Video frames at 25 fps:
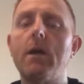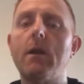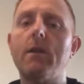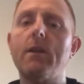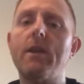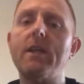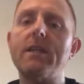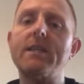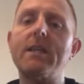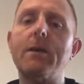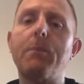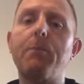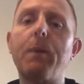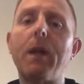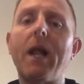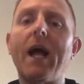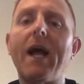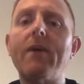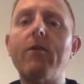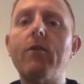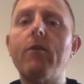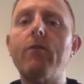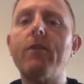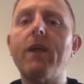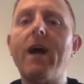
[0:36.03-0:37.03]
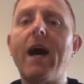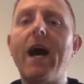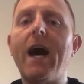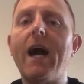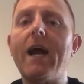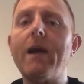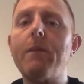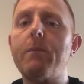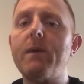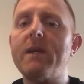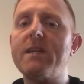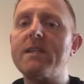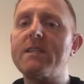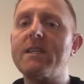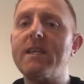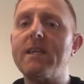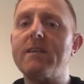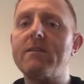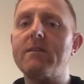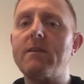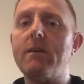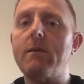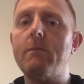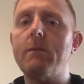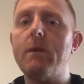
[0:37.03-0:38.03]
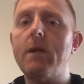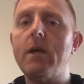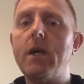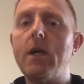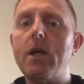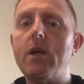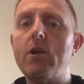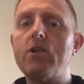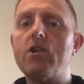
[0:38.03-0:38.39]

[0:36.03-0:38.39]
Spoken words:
the supplier of the hybrid system